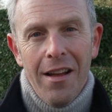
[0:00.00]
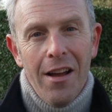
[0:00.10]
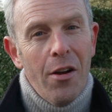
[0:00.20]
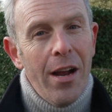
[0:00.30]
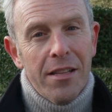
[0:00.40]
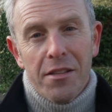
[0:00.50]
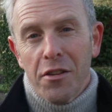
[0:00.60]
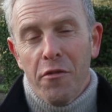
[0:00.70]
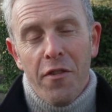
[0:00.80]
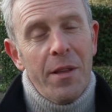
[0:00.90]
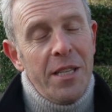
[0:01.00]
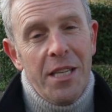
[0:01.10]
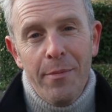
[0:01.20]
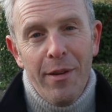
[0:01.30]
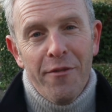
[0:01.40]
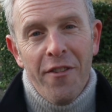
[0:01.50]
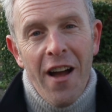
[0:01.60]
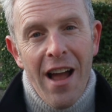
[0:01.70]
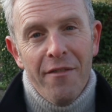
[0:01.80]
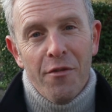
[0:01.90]
All right, so from the
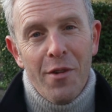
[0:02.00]
DB5,